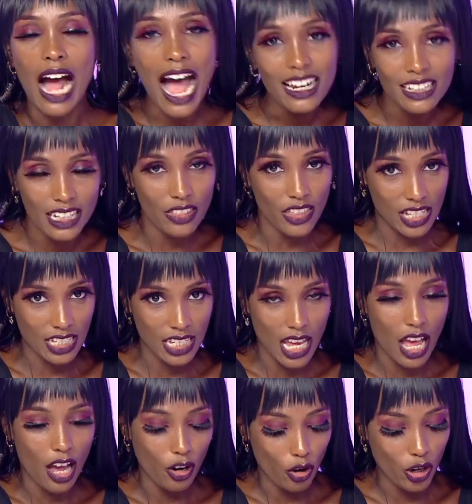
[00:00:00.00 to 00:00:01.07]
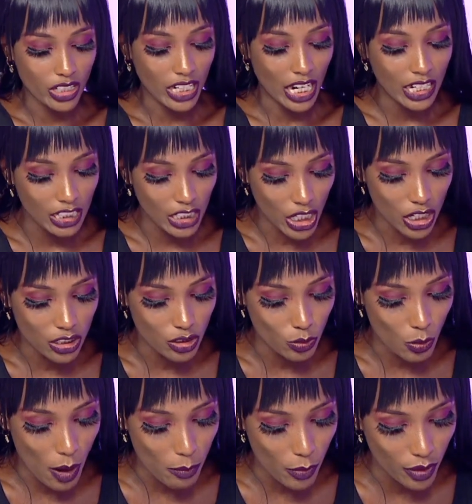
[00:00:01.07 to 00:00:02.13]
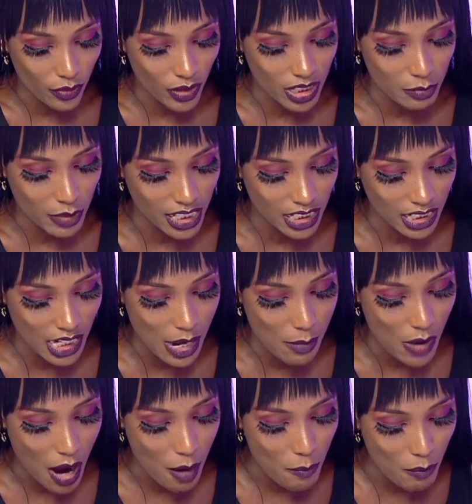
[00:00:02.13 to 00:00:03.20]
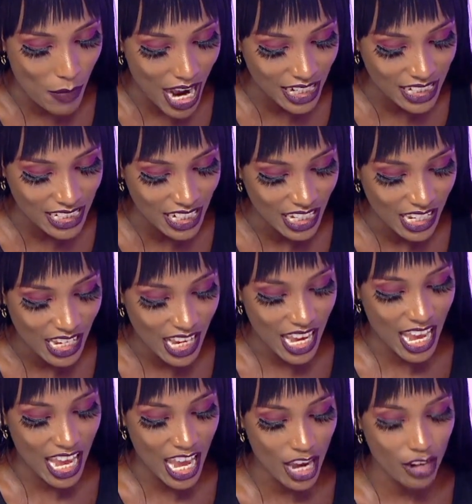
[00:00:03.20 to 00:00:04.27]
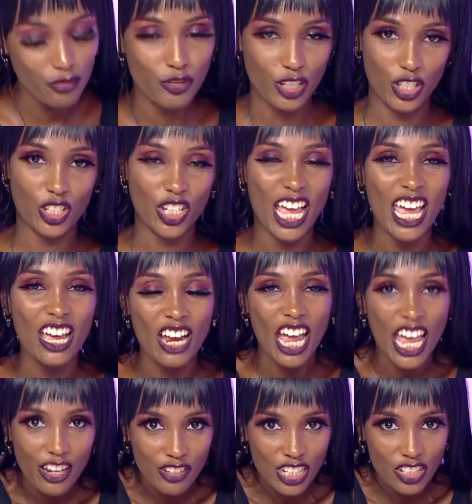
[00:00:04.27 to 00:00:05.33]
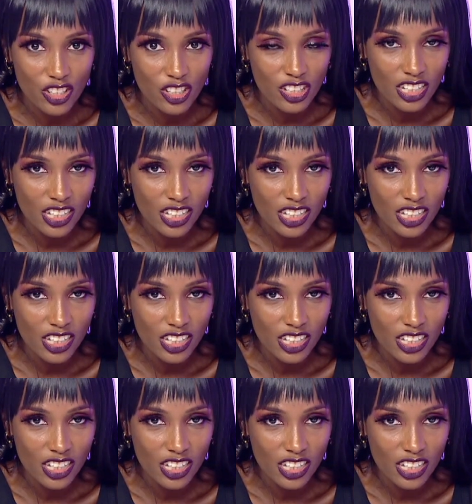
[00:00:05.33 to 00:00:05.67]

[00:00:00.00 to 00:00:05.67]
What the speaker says: earlier this year, got engaged to her boyfriend by the name Max Ehrich. Ehrich.